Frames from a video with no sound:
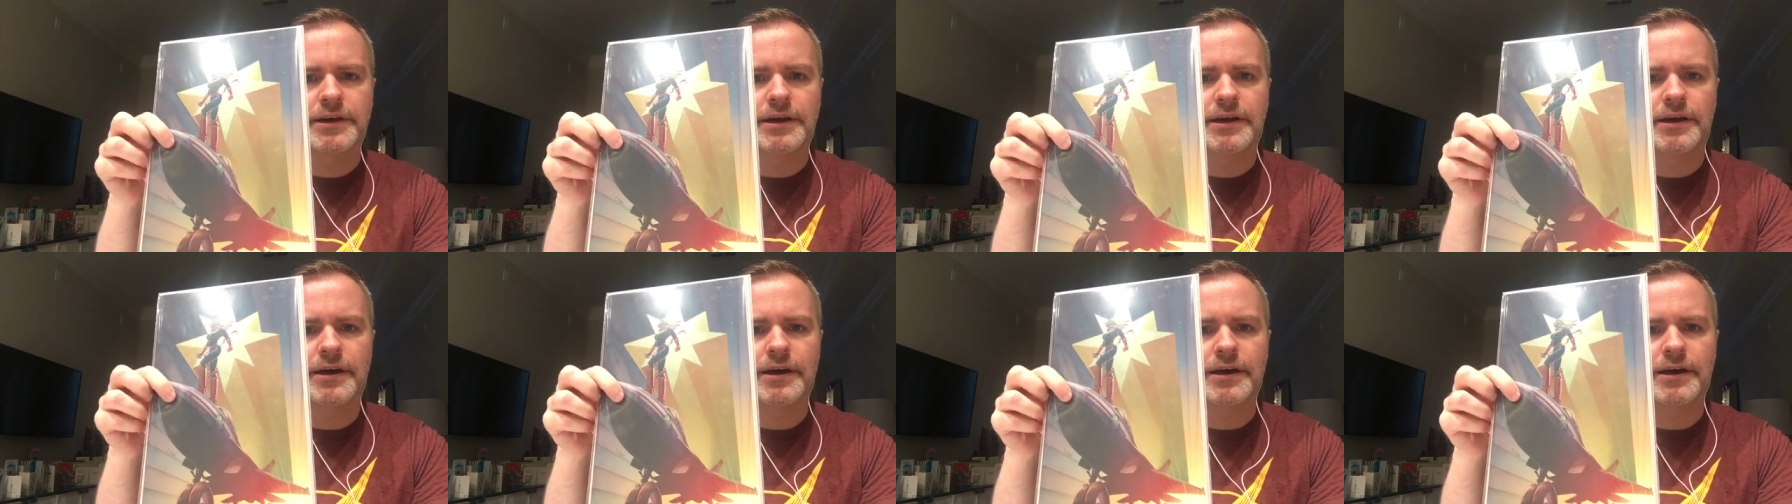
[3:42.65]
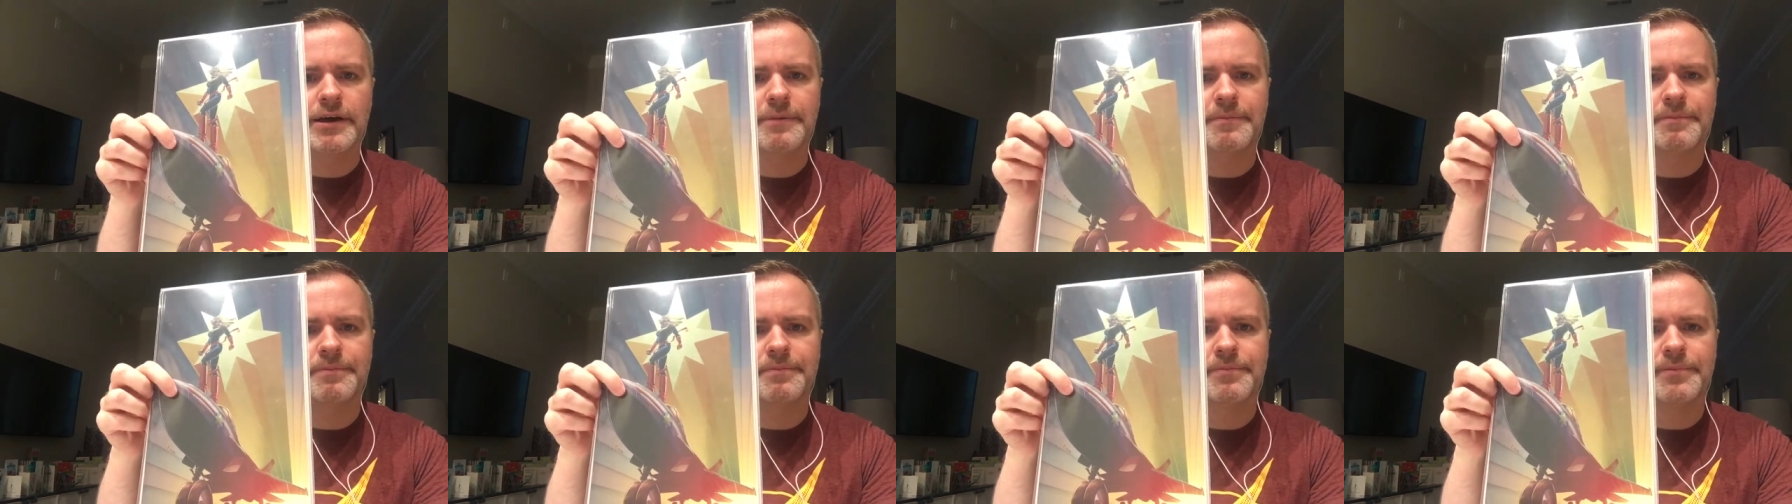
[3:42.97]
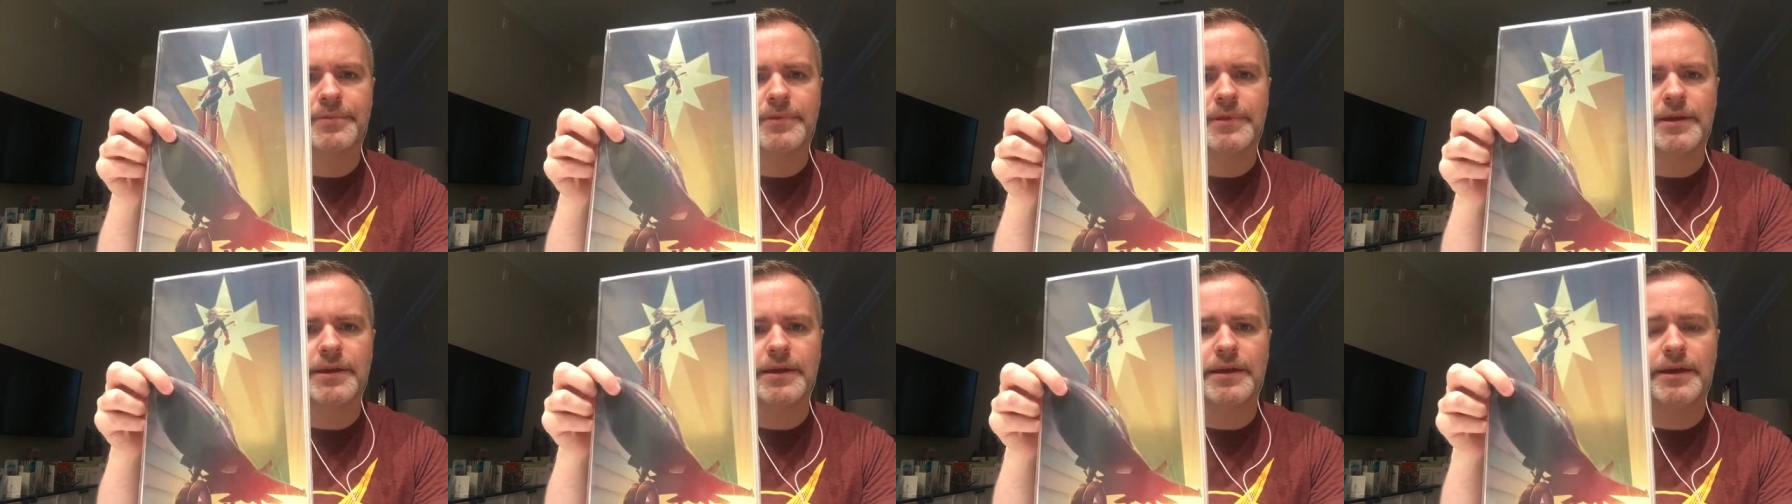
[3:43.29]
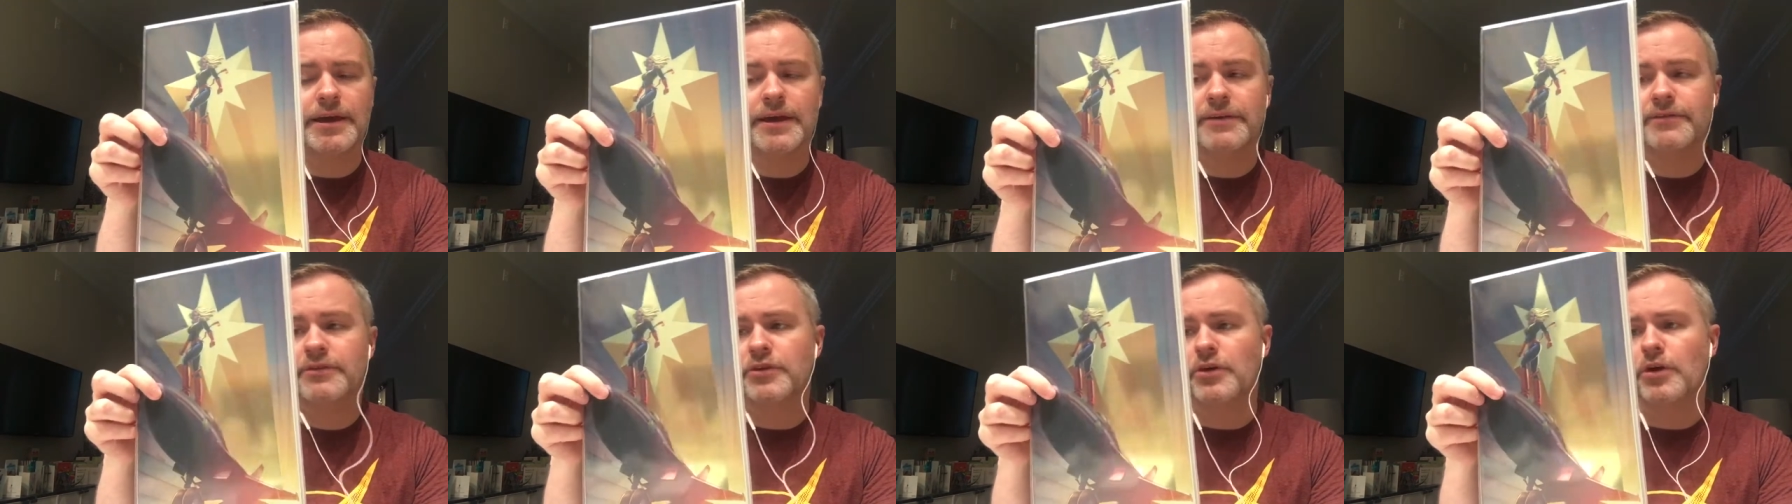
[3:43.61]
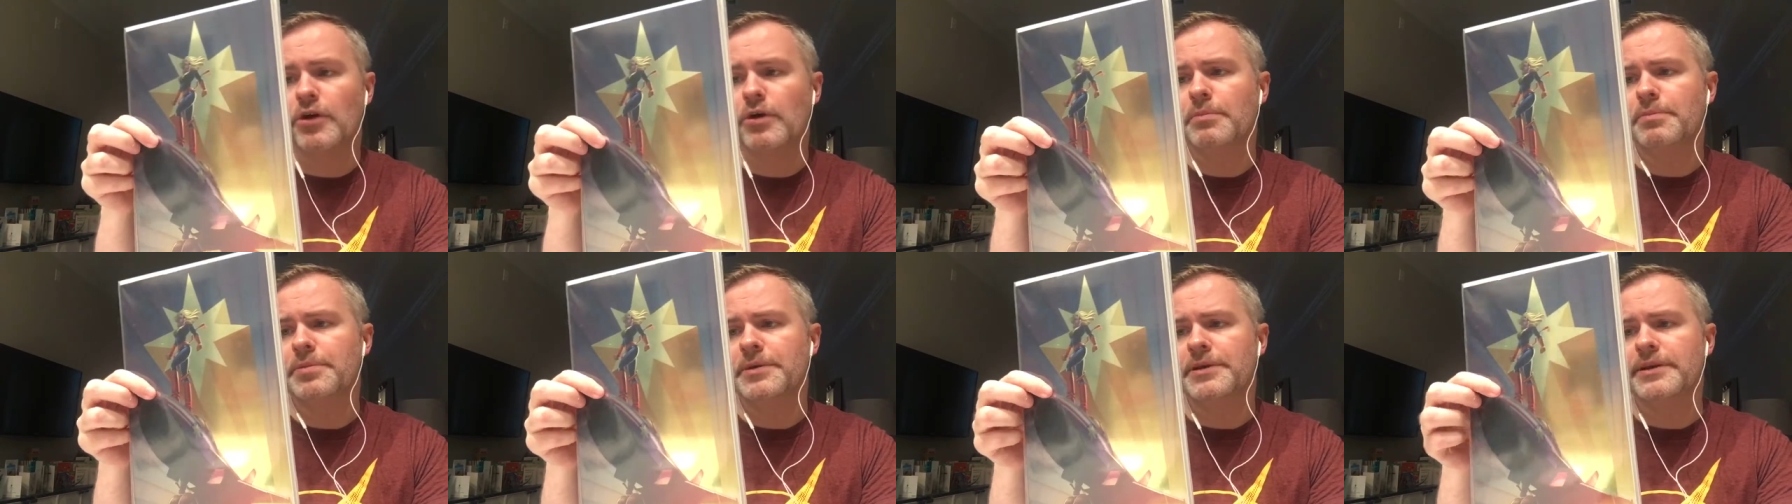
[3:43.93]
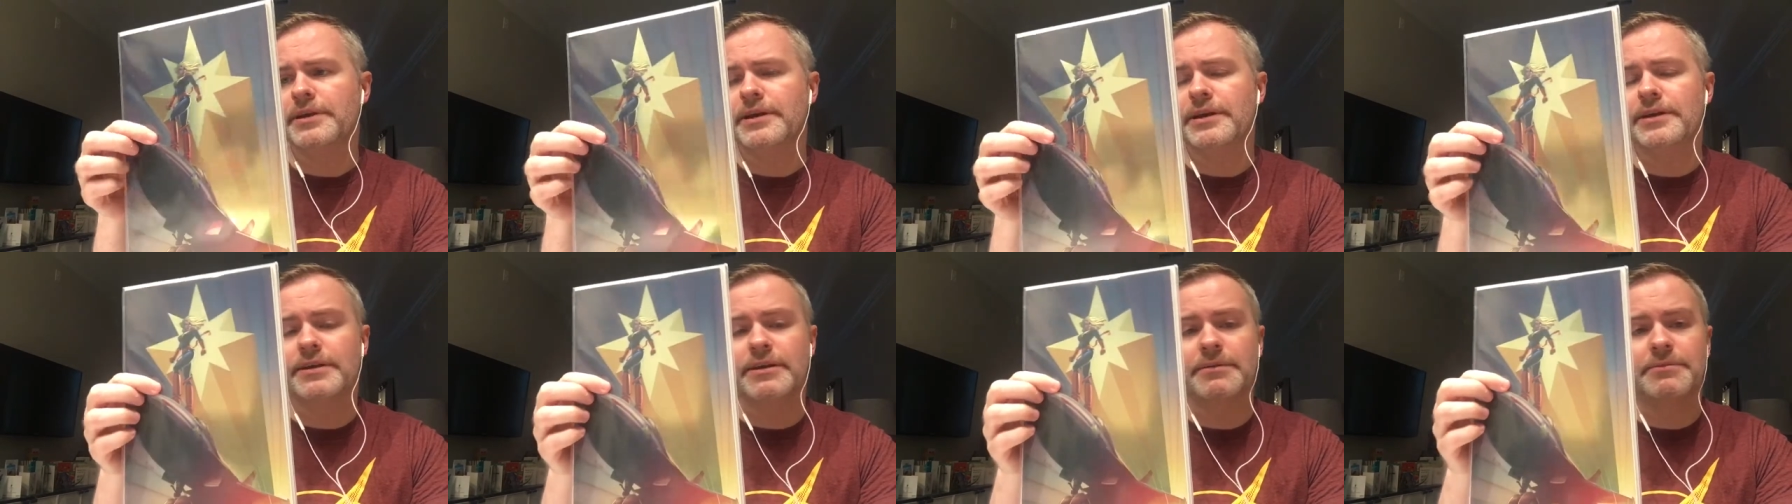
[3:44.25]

I haven't opened it.